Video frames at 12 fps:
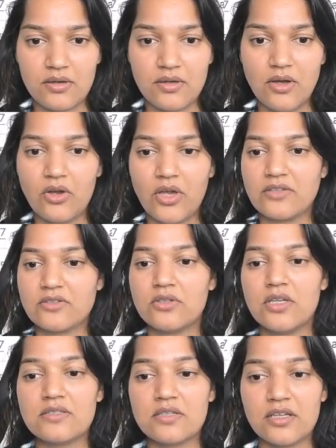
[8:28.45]
Okay, so
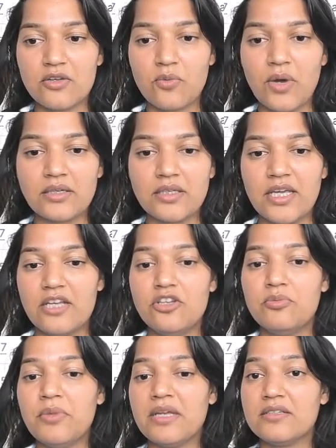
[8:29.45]
there's another one, can you
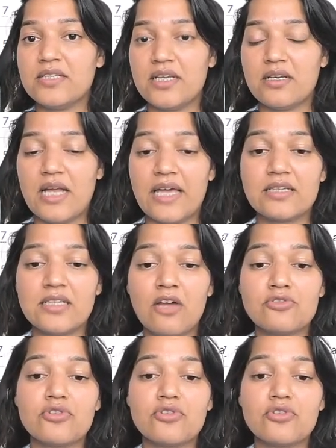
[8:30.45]
meditate lying down?